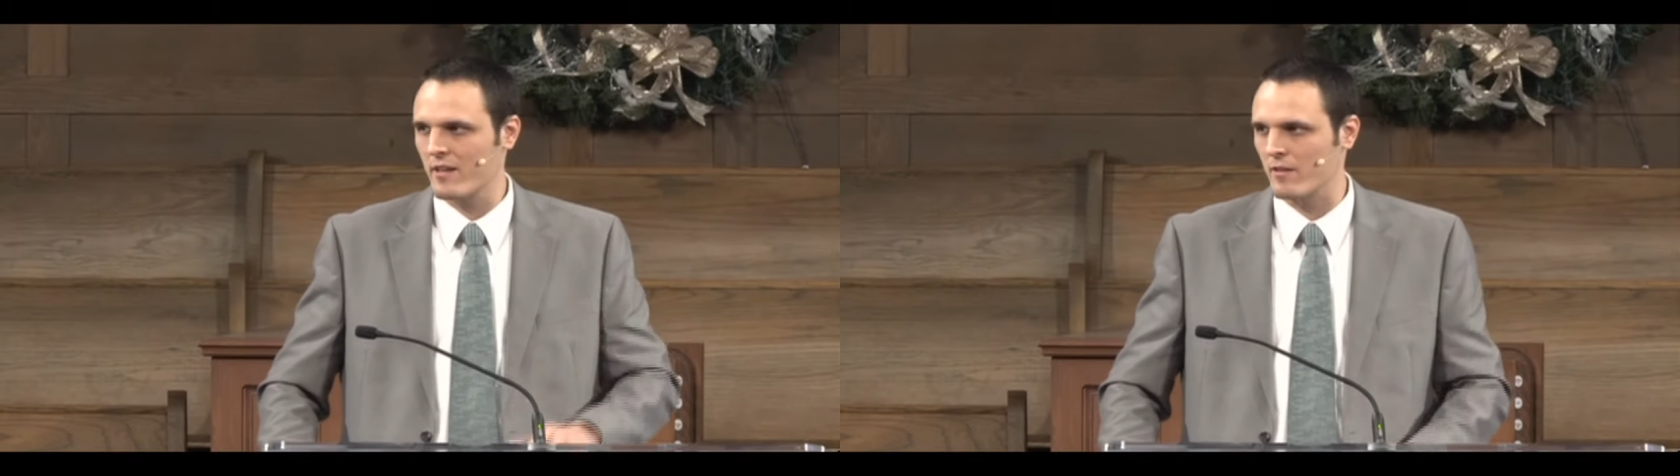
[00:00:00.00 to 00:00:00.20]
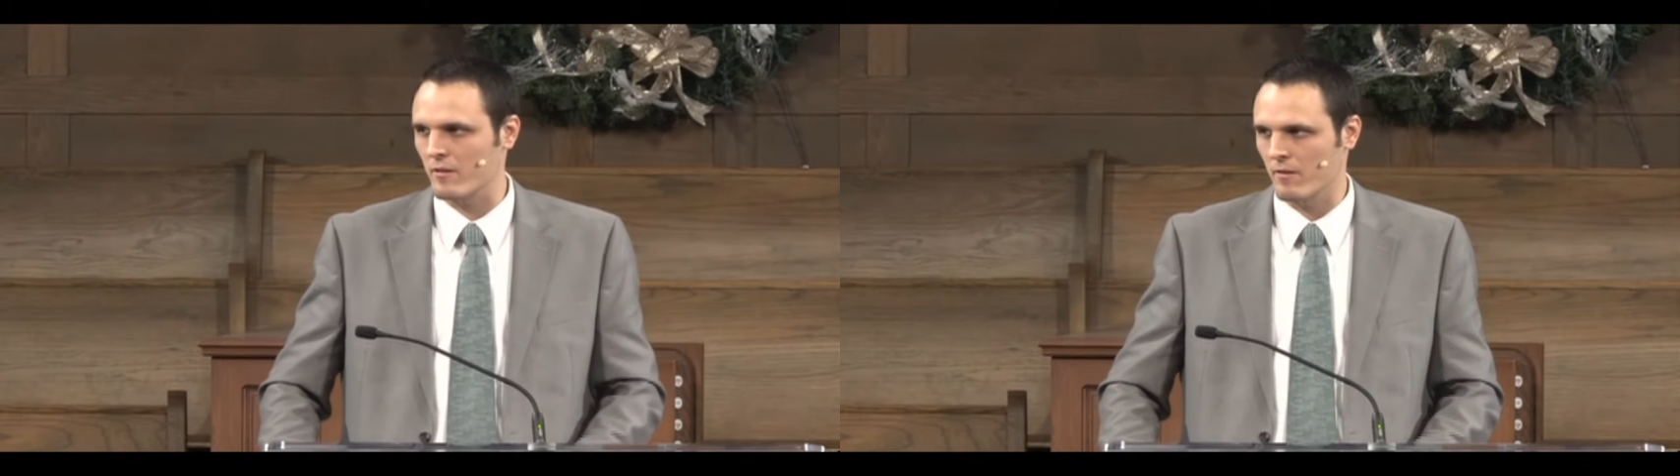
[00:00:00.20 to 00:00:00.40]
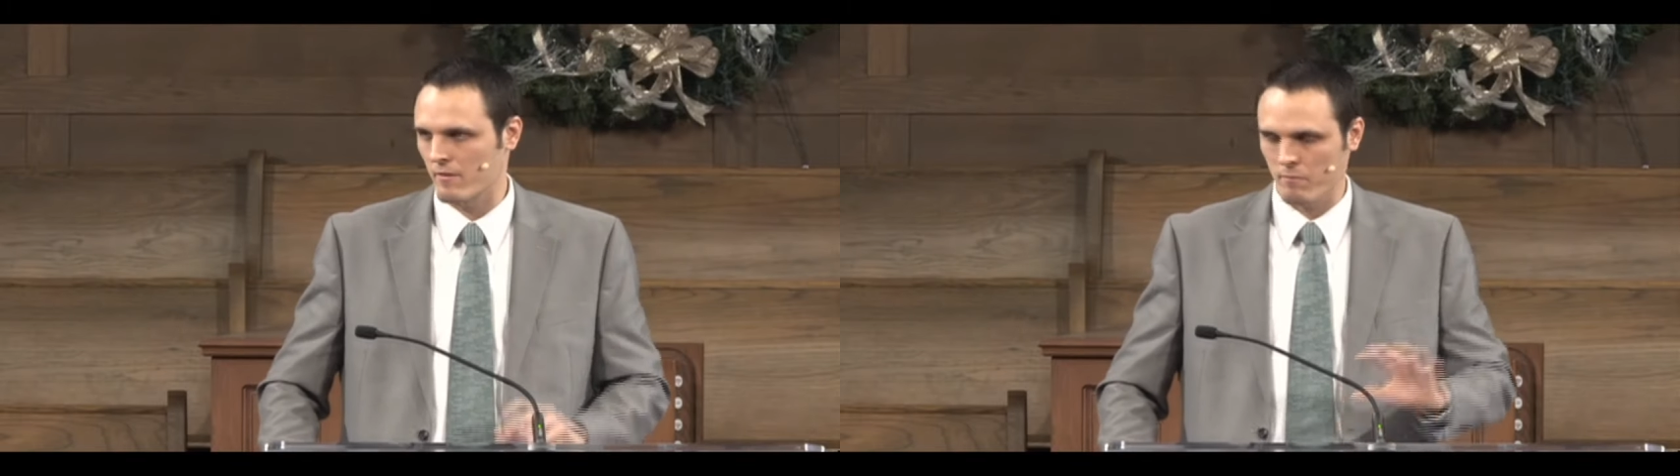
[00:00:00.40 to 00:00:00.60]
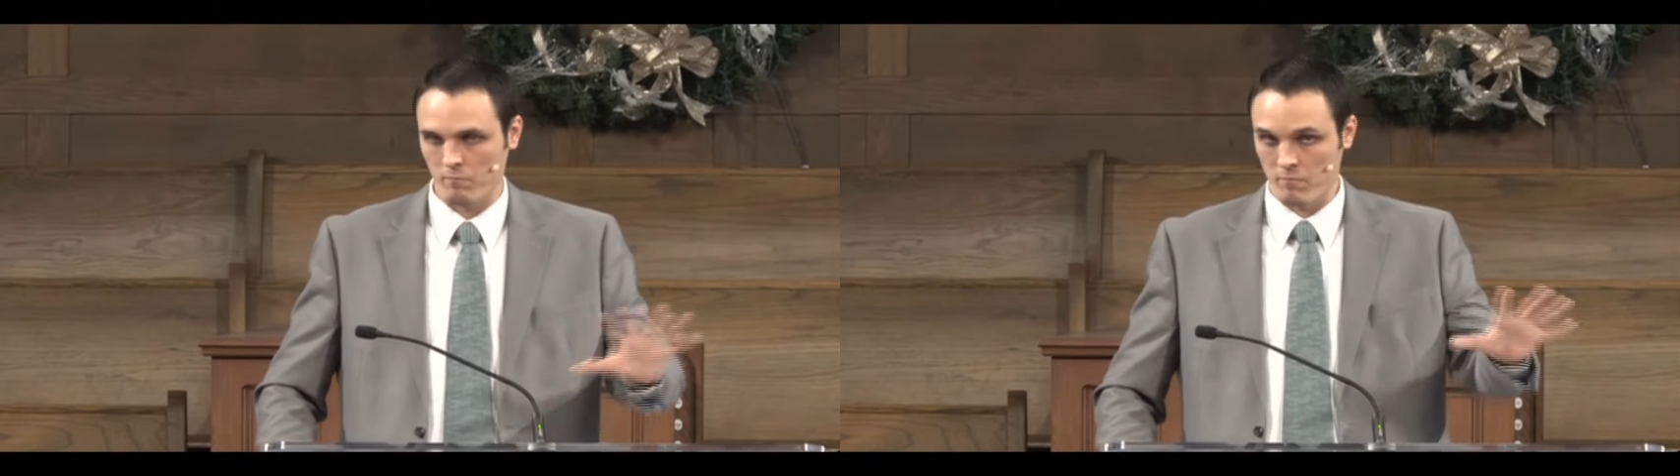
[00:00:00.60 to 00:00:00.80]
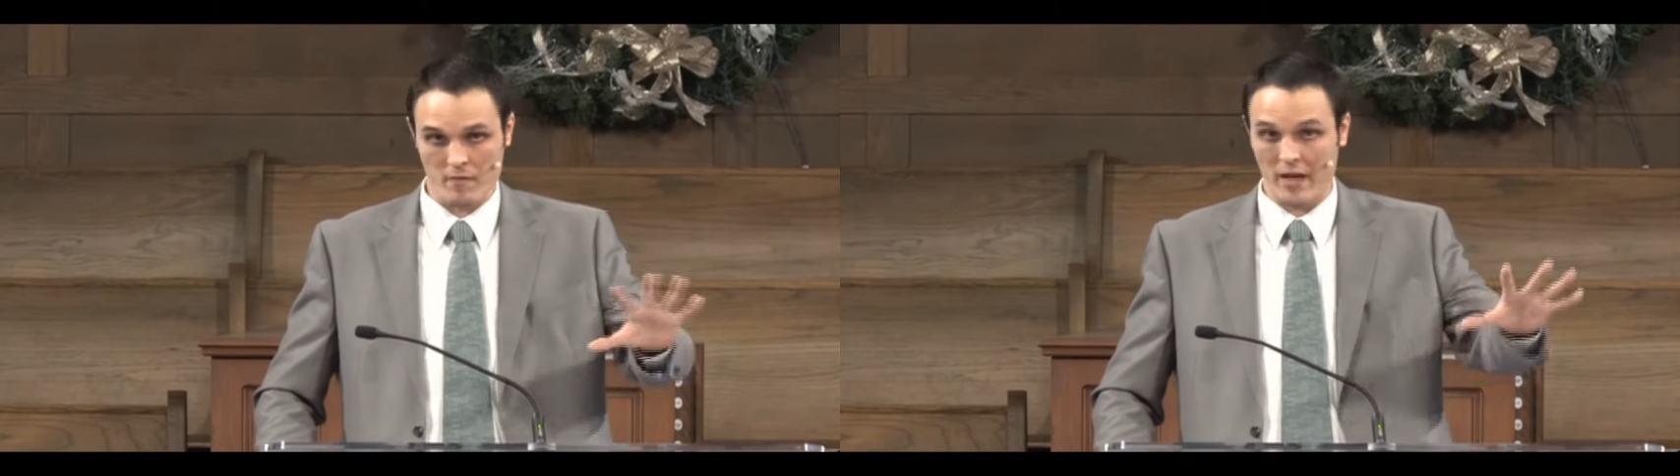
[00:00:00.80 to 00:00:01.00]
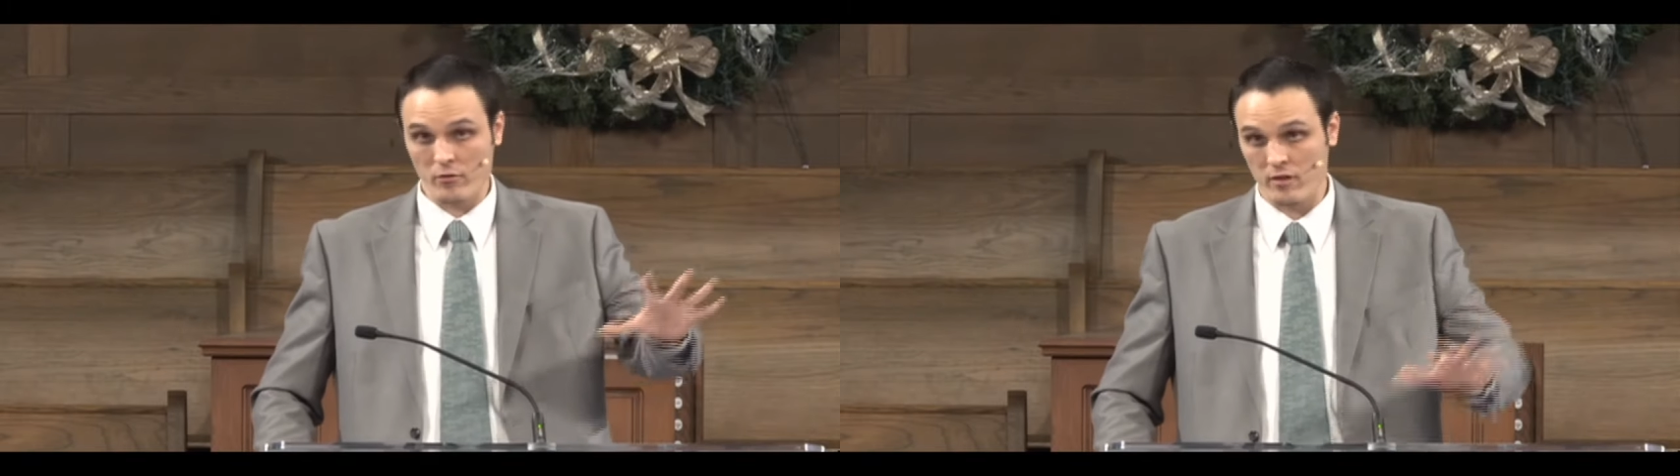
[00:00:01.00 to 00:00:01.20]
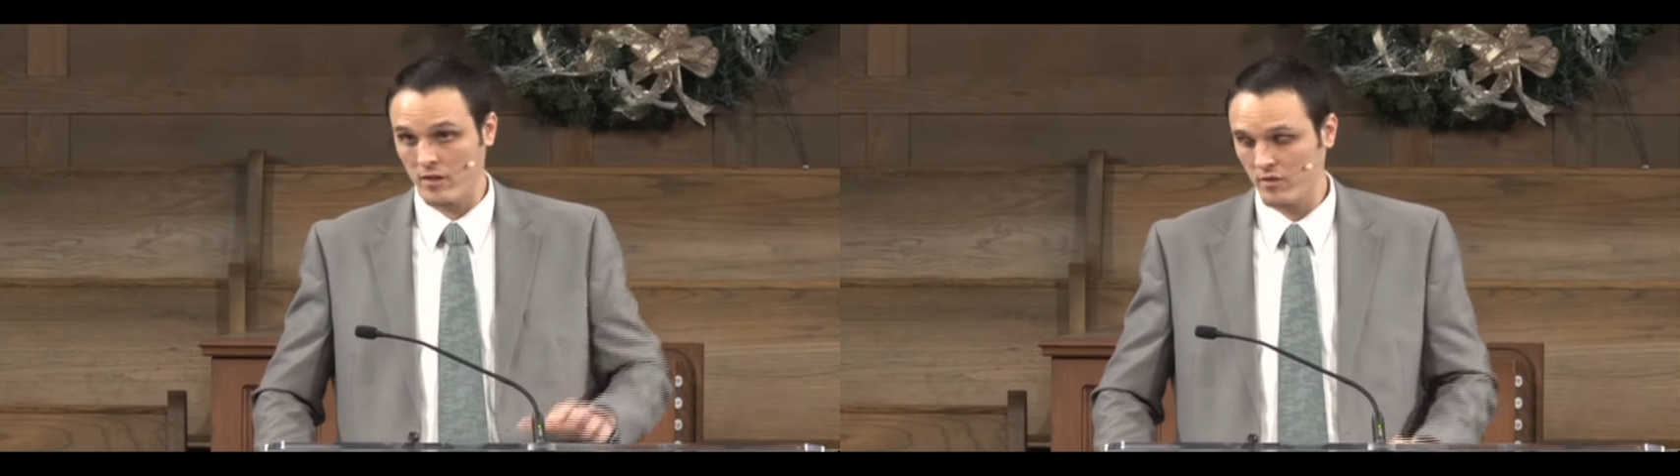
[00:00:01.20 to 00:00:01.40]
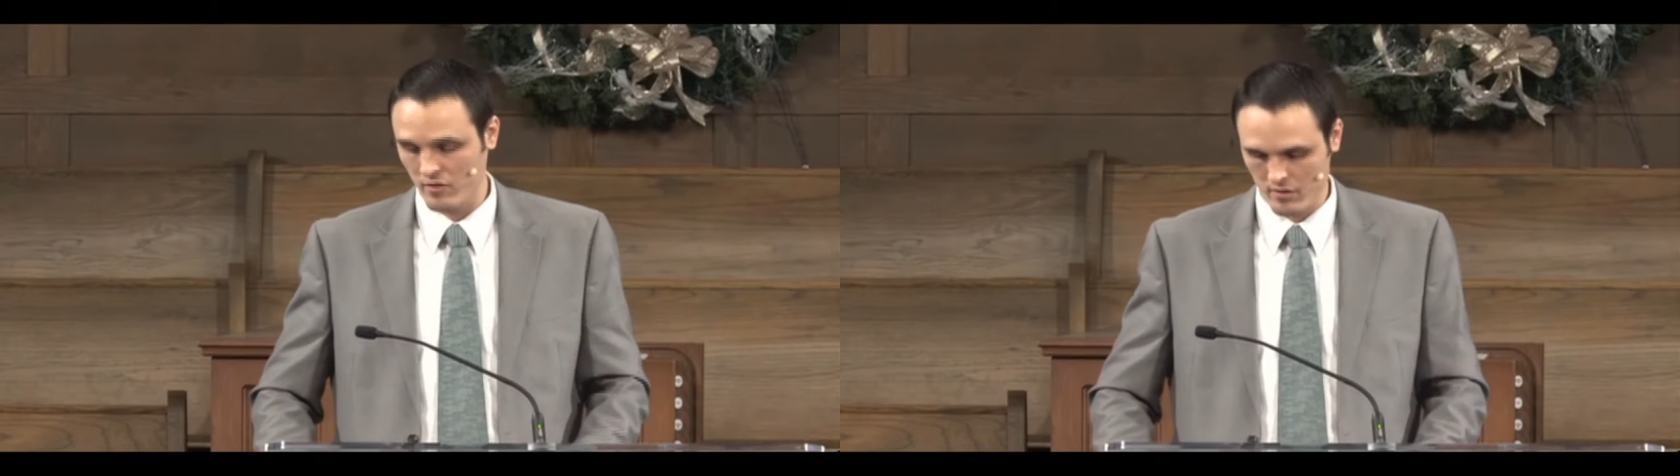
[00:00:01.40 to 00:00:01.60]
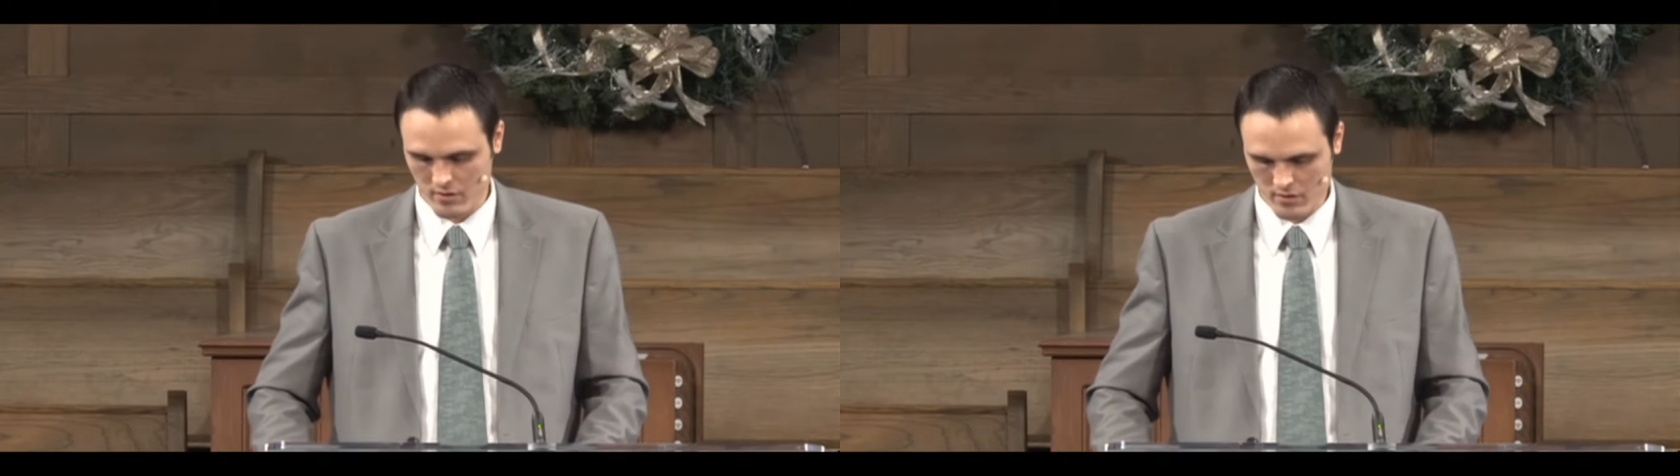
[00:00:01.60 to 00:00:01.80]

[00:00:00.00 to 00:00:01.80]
he fails in this?